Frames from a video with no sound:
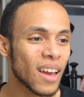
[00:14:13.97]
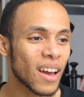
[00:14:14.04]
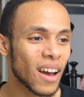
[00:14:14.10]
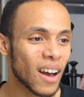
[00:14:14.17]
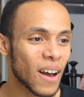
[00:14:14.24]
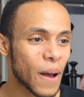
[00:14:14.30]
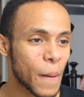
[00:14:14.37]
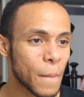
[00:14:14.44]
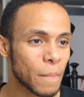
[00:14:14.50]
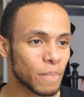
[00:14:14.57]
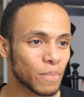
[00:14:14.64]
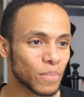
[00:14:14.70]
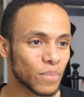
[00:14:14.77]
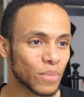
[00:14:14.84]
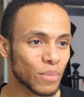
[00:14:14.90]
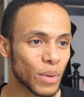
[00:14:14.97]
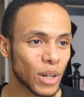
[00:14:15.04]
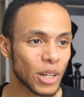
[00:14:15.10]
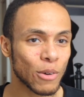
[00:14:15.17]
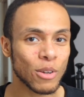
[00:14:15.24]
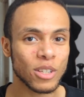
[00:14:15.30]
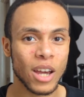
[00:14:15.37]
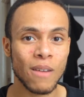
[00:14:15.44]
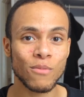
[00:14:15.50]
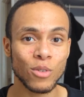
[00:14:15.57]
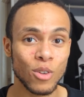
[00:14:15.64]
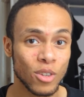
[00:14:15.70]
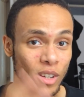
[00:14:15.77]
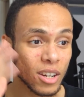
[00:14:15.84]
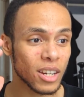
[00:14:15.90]
Um, but there were times when
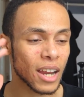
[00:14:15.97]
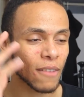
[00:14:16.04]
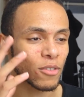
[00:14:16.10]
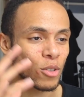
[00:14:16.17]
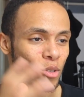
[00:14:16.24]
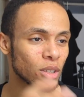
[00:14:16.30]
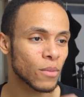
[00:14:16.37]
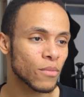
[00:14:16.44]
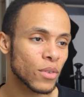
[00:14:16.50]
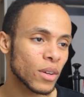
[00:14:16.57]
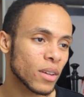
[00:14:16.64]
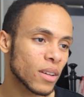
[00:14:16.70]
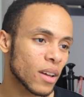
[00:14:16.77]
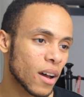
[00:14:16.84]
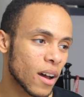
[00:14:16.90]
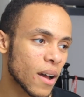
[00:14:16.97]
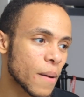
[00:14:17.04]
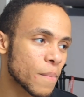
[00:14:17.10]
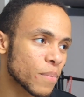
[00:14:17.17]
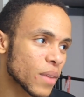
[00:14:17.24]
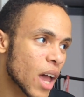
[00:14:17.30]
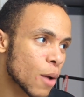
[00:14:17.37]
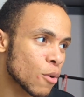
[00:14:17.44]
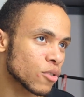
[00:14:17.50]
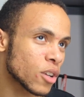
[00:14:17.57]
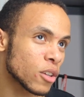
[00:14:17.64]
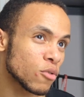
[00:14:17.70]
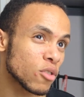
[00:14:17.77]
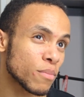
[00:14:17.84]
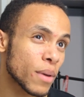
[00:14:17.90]
you didn't have to do something that I wish I
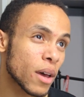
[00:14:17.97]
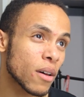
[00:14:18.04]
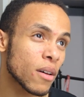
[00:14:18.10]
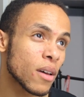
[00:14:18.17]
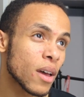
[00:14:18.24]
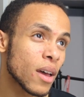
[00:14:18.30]
used better.